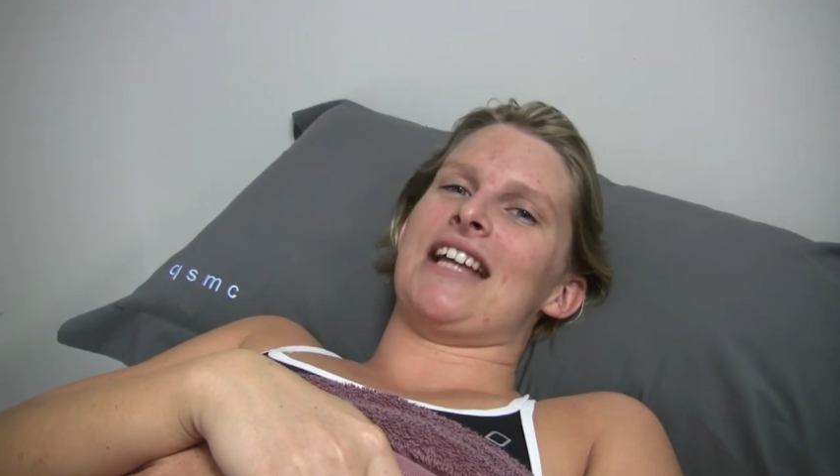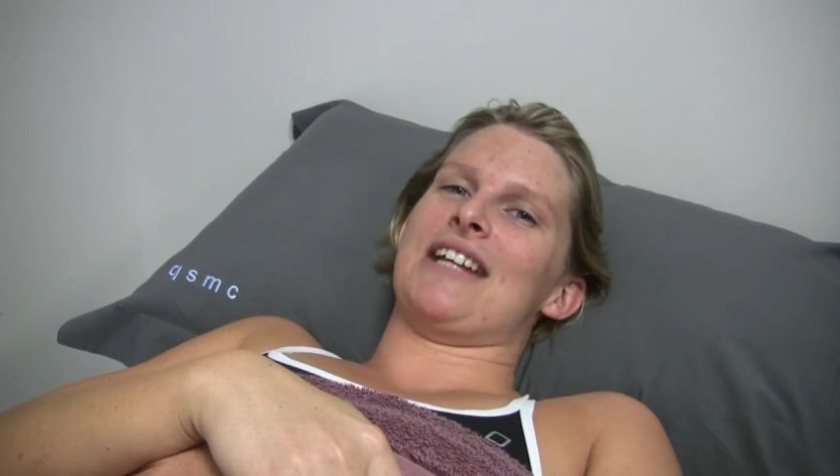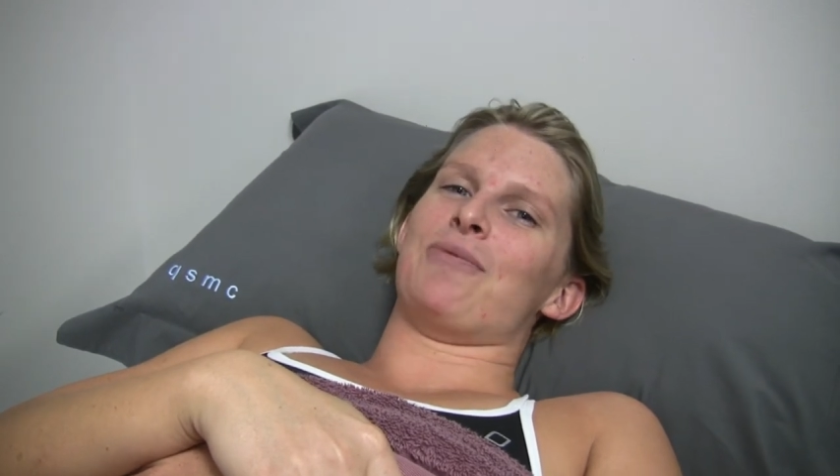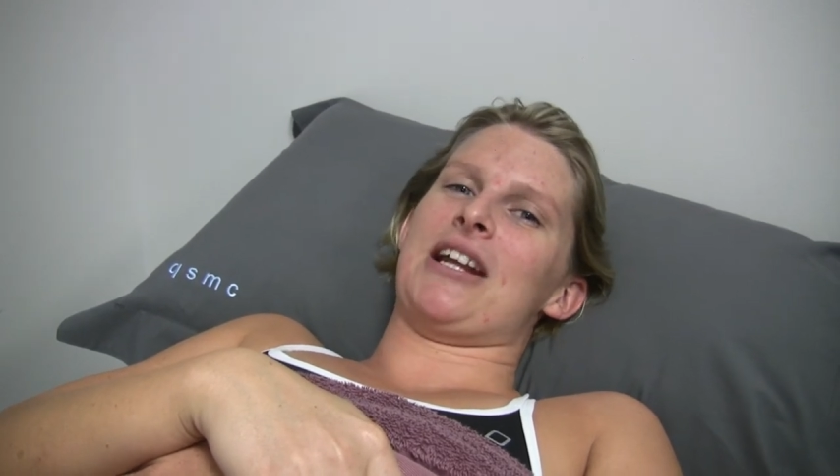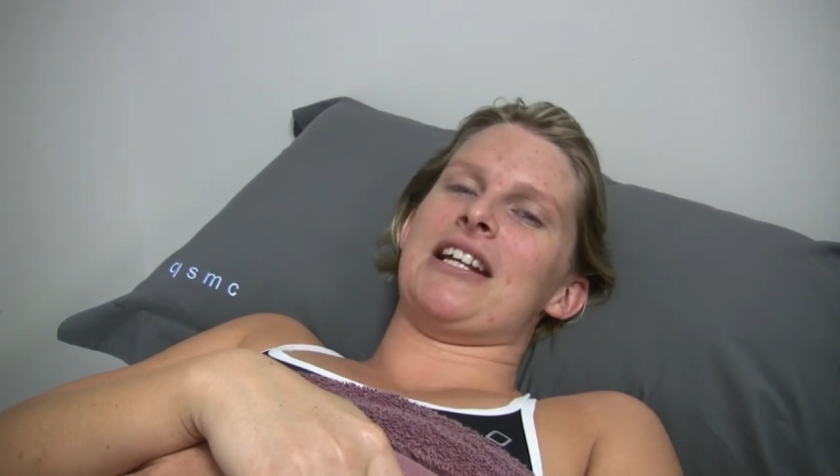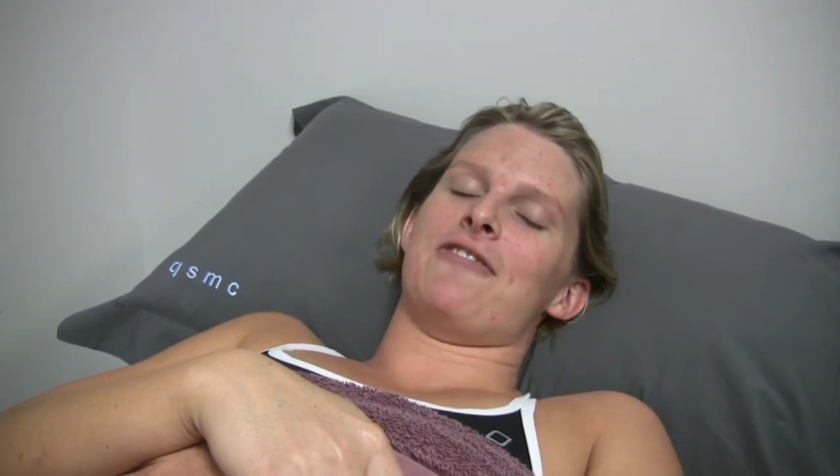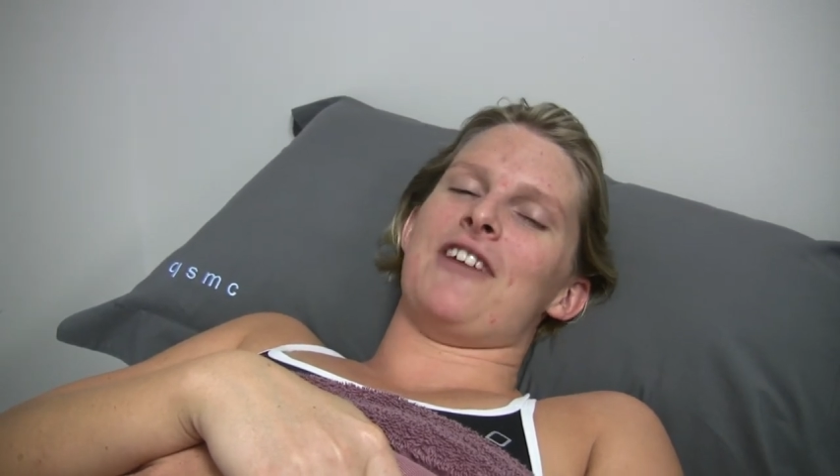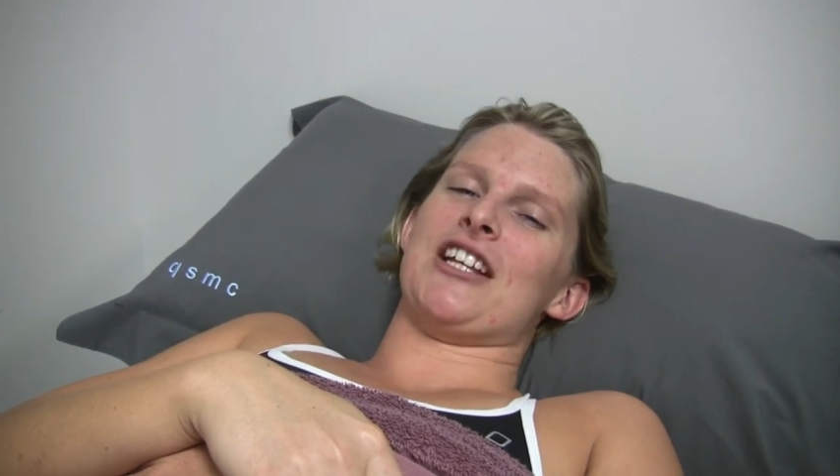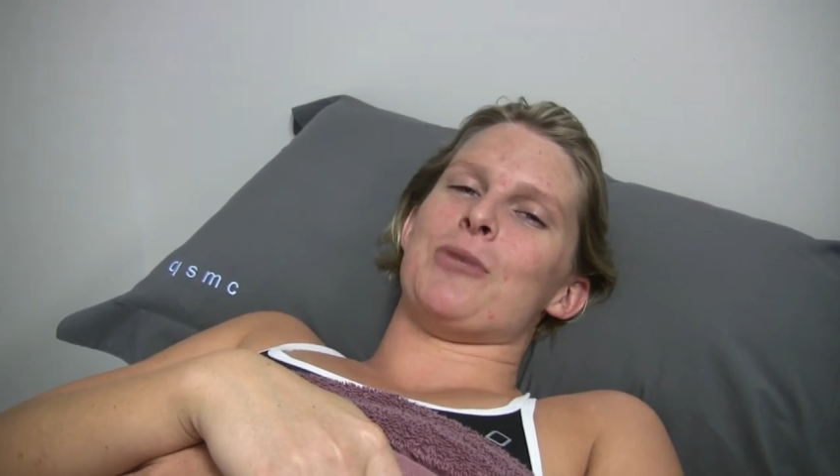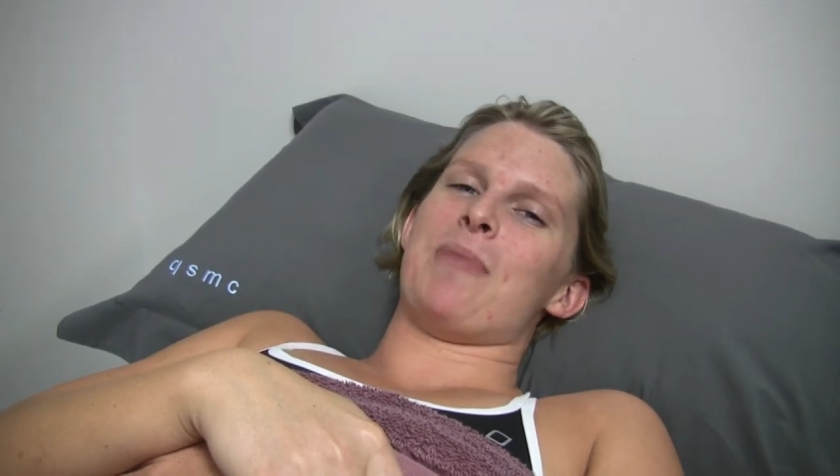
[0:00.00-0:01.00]
and when it
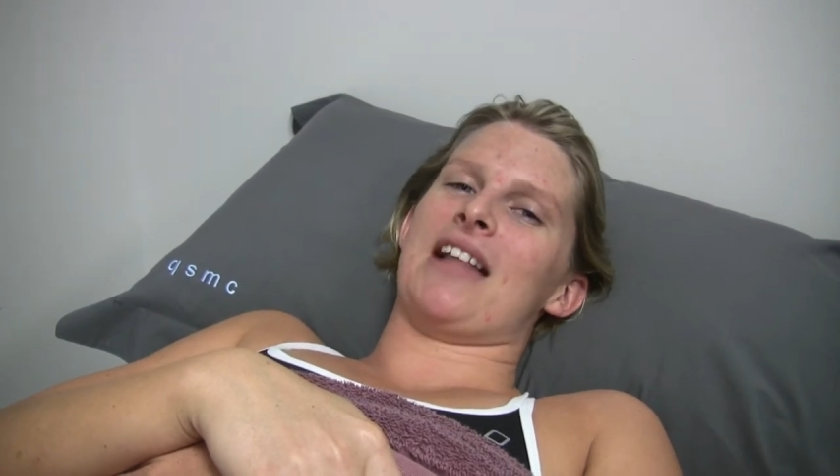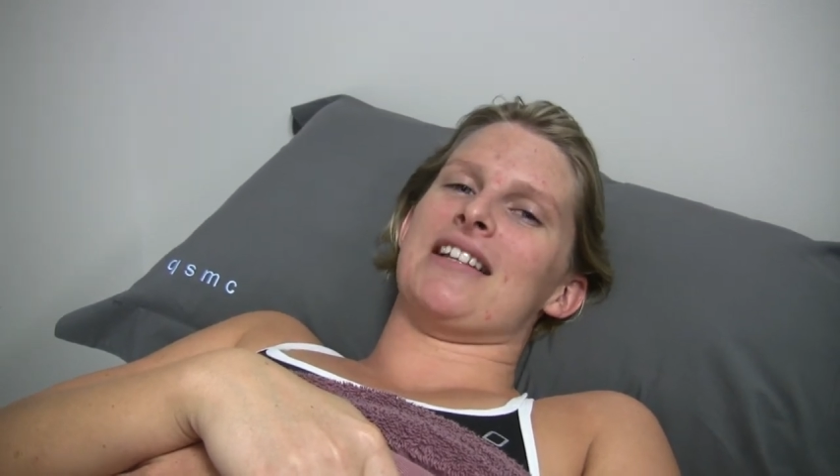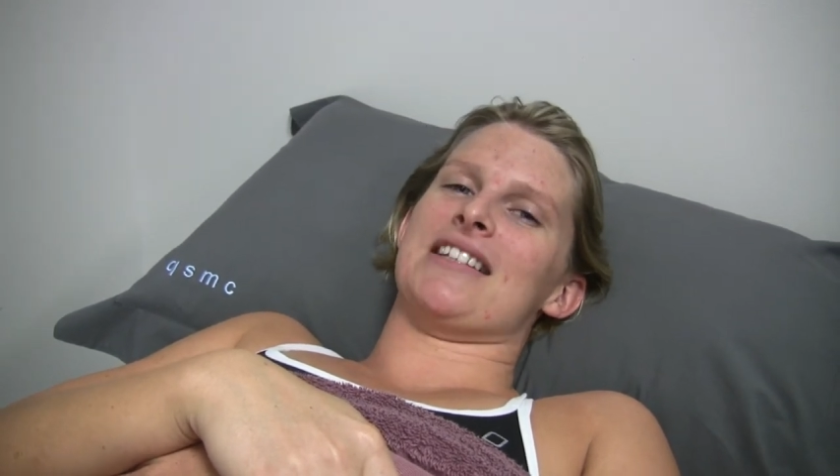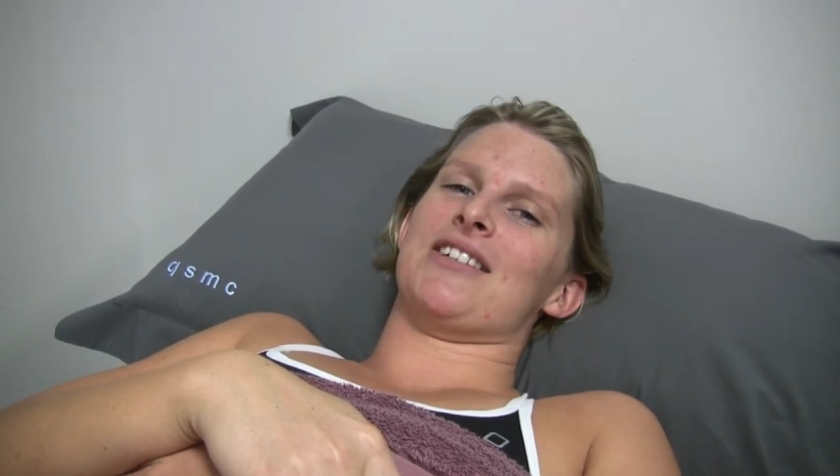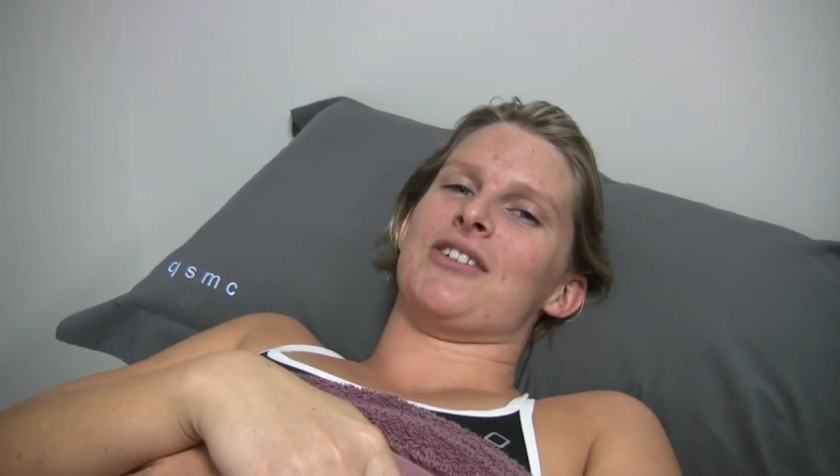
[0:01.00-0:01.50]
affects your balance,